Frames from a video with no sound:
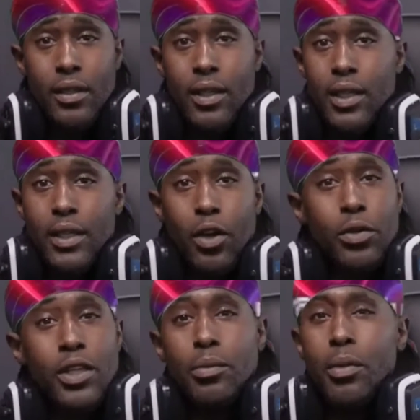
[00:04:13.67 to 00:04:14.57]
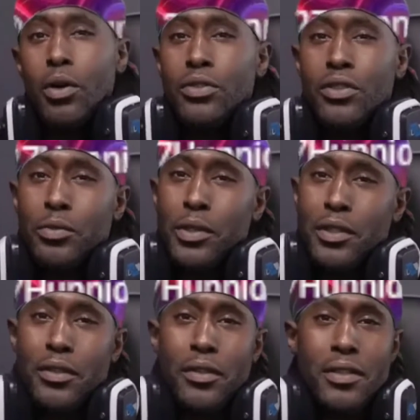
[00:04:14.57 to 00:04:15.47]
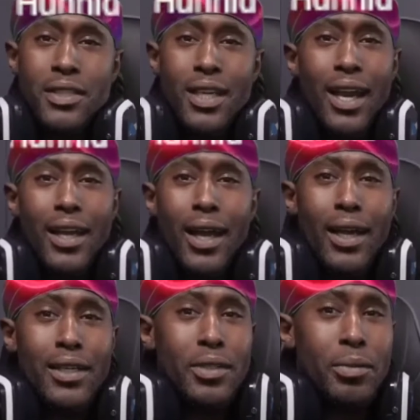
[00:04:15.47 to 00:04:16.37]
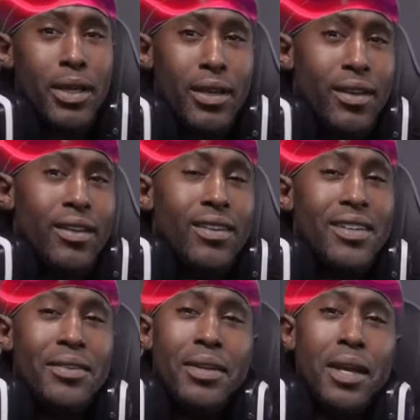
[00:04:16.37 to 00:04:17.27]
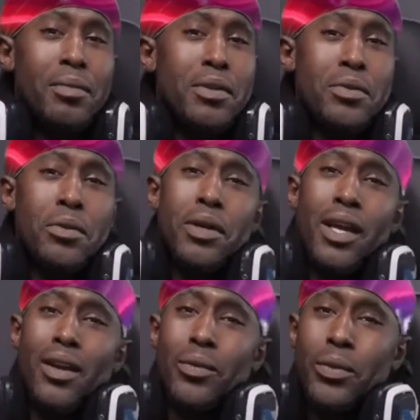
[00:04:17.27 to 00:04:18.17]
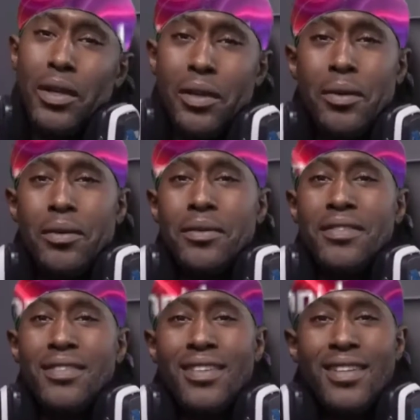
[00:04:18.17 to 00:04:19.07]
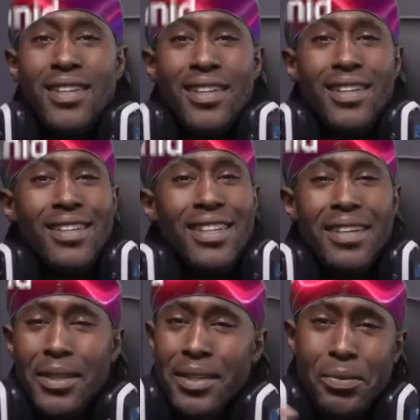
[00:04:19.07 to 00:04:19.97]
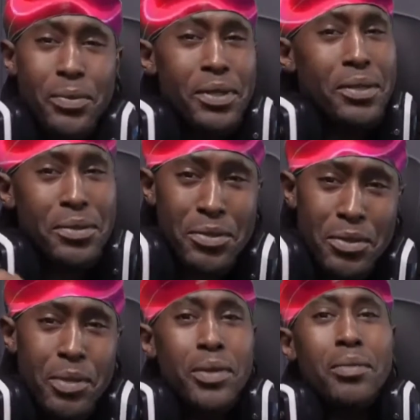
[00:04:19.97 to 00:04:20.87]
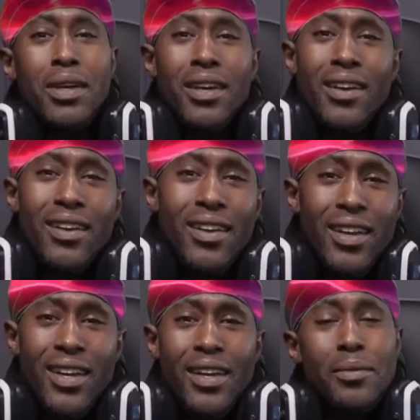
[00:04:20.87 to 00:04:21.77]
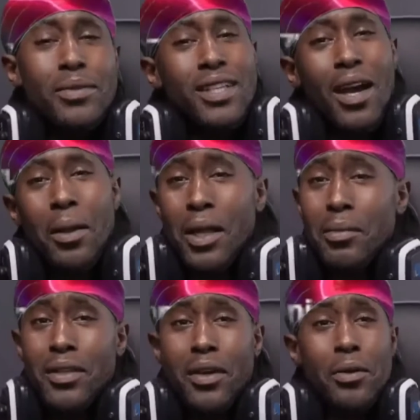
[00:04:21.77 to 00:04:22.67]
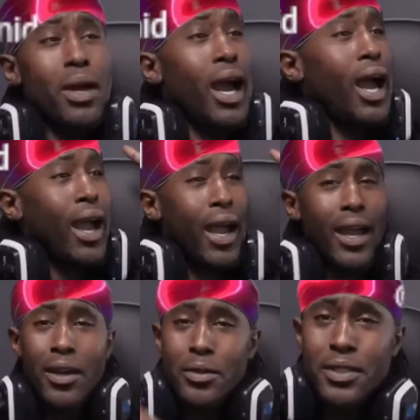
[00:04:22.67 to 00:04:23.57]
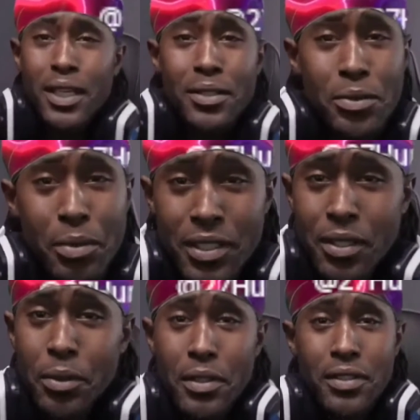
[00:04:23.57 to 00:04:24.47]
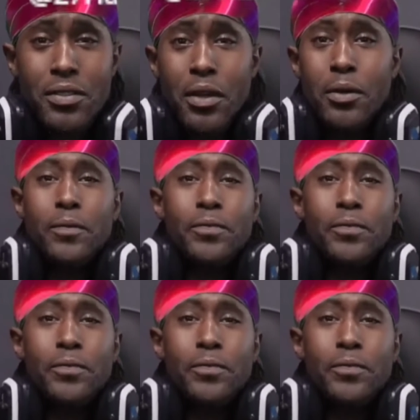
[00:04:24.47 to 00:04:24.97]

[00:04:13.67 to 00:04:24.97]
And don't get emotional when your girl side-eye you, man. You can't be doing that, Will. It's Will tripping, man. But y'all let me know, man. I ain't going to say too much on it because, you know,